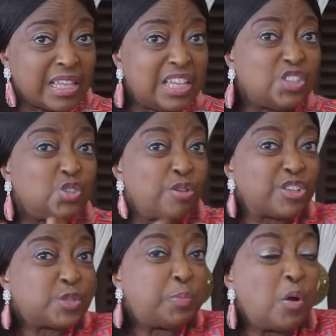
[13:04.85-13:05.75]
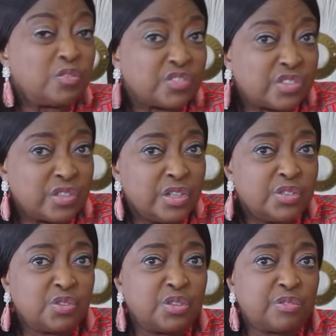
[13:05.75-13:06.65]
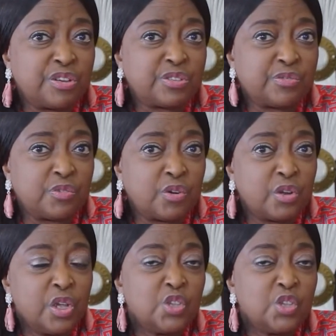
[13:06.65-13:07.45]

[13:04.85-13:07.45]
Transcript: is your response to the grace of God.